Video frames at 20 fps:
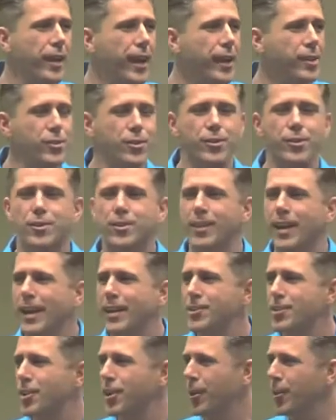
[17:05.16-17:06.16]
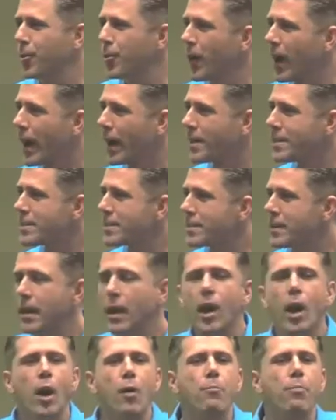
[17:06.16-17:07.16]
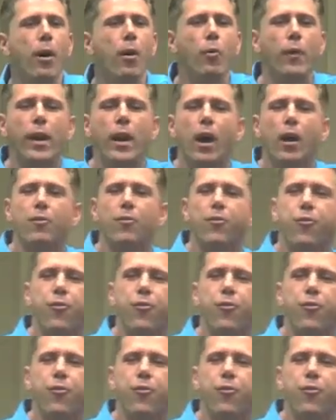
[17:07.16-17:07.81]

Nature decides otherwise. But we are